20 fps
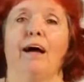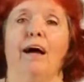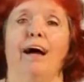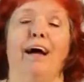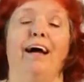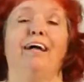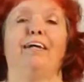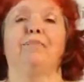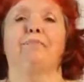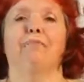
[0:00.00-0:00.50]

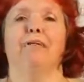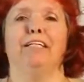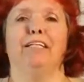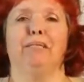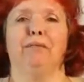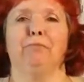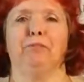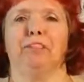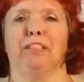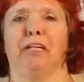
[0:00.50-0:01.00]
Hi, my
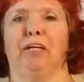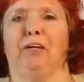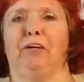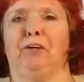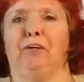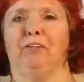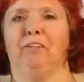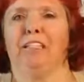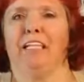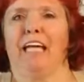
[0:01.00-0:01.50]
name is
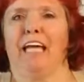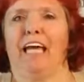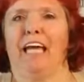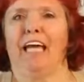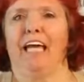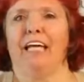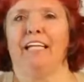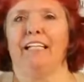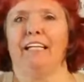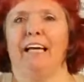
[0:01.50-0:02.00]
Carol
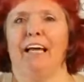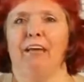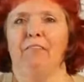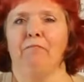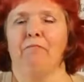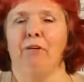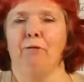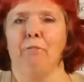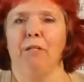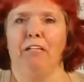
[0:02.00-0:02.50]
and I'm
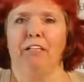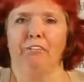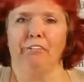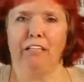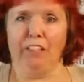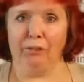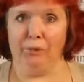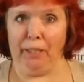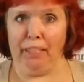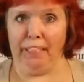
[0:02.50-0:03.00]
from
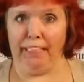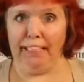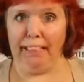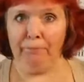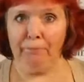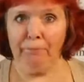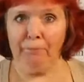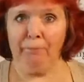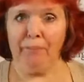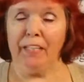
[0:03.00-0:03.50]
Innovate
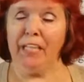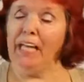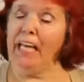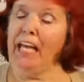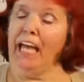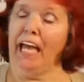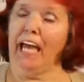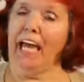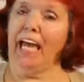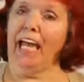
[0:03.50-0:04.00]
Training,
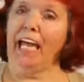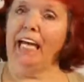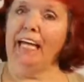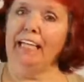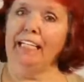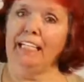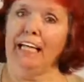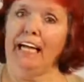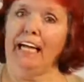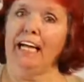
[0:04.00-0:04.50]

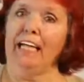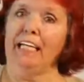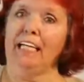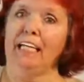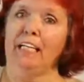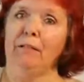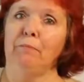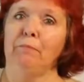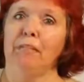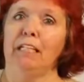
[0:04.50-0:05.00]
and I
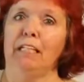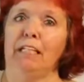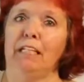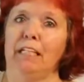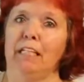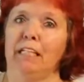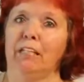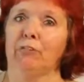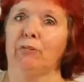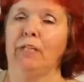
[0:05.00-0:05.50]
am
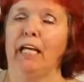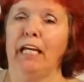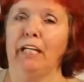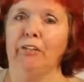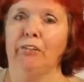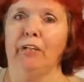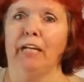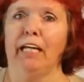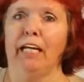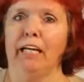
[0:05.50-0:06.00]
the
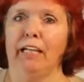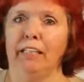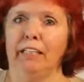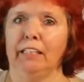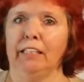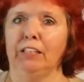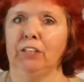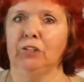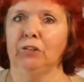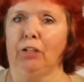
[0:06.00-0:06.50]
creator and
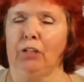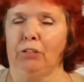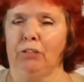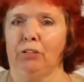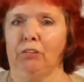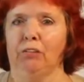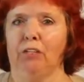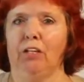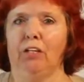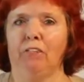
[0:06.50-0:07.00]

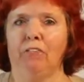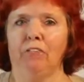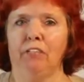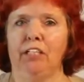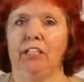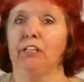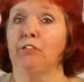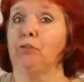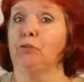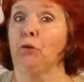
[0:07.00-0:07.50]
instructor of
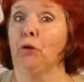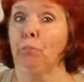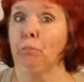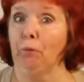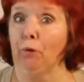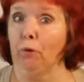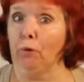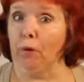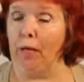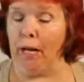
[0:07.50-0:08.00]
the SOAR
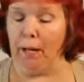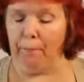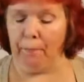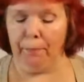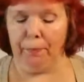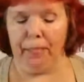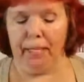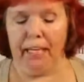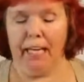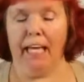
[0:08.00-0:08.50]
program.
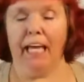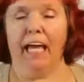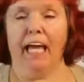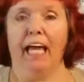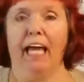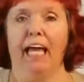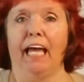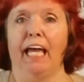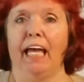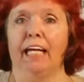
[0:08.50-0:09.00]

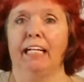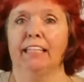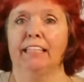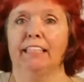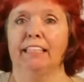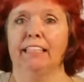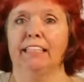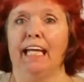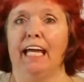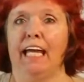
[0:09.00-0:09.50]
And
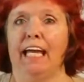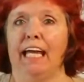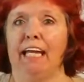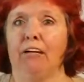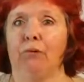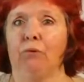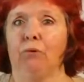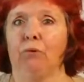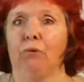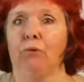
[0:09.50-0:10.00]

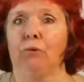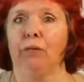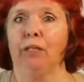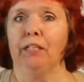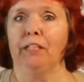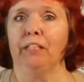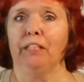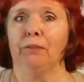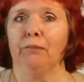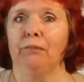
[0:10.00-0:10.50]
today we're
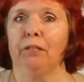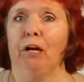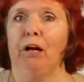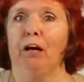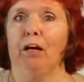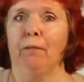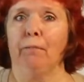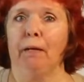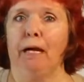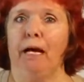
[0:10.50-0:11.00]
going to
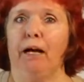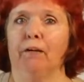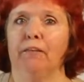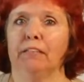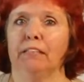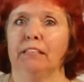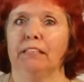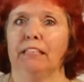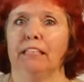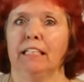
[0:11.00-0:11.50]
talk
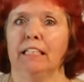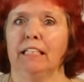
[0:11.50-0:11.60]
about